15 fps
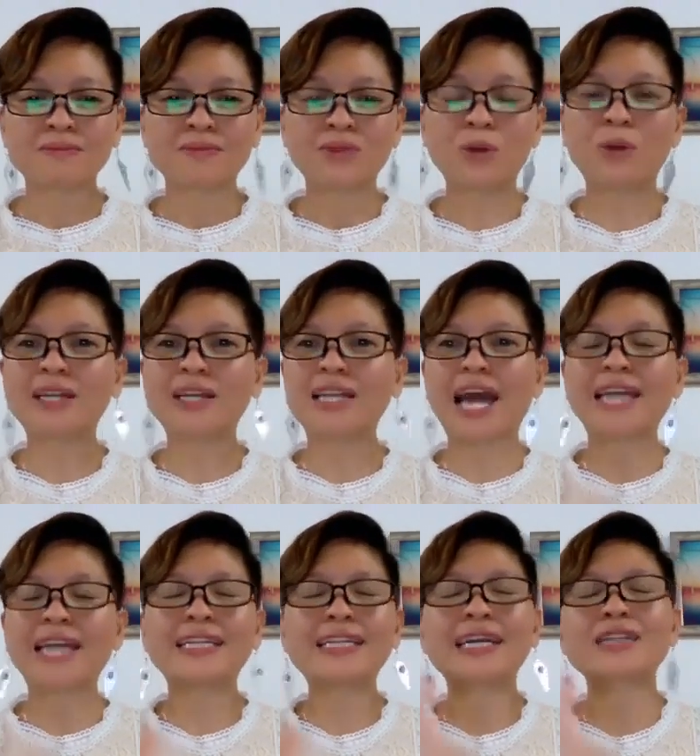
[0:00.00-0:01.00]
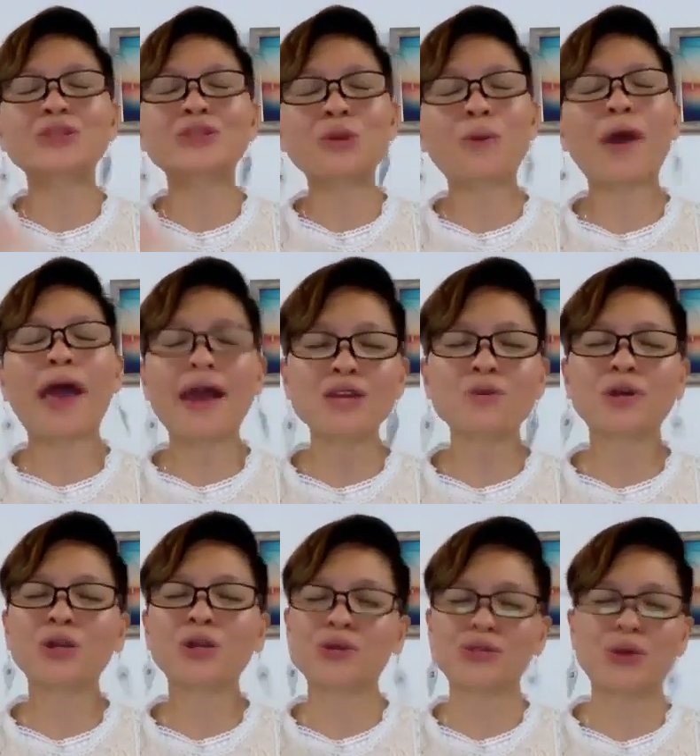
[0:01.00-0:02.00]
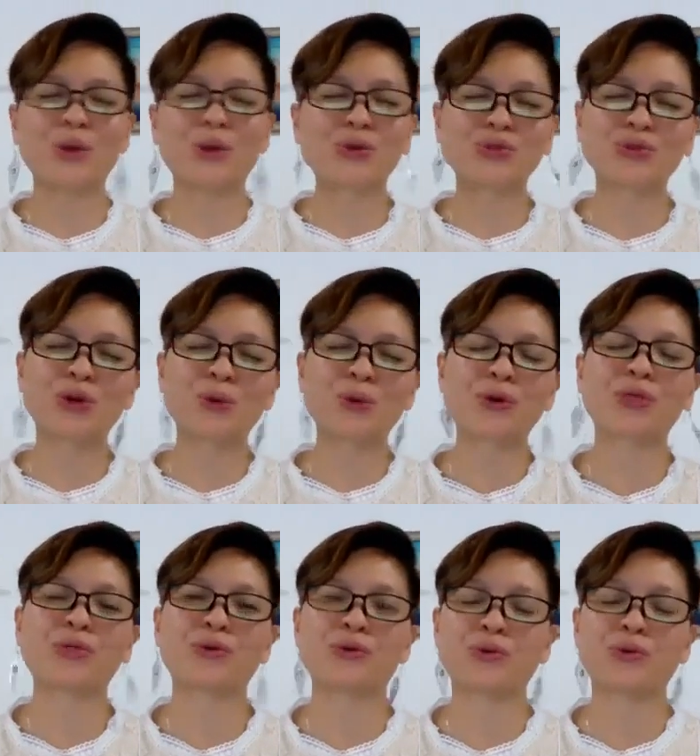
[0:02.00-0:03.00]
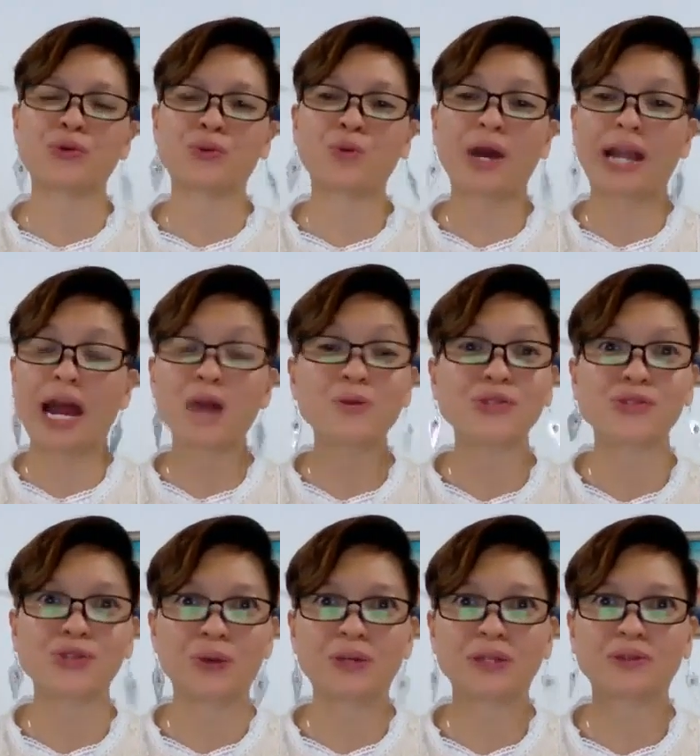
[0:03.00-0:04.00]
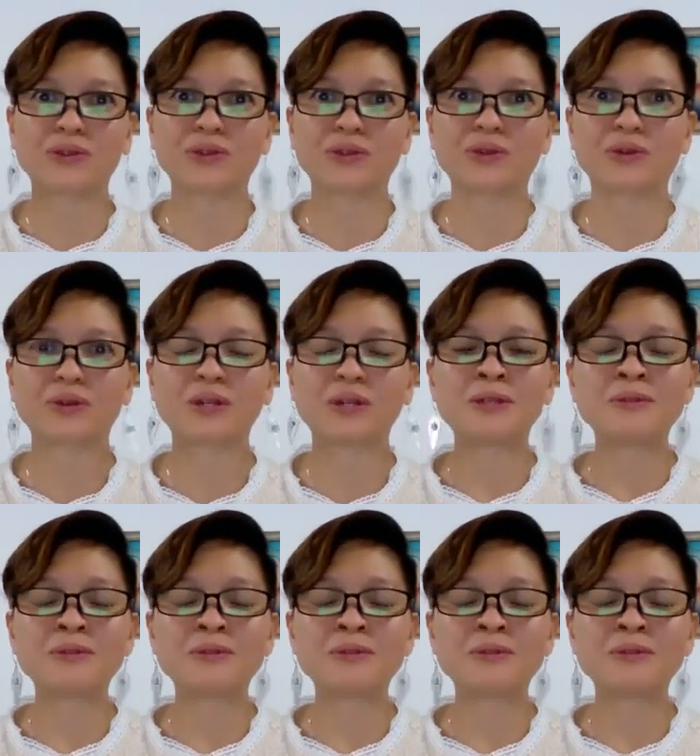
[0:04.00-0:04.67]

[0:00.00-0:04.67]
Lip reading: I did not know anyone who was also going through what I was going through.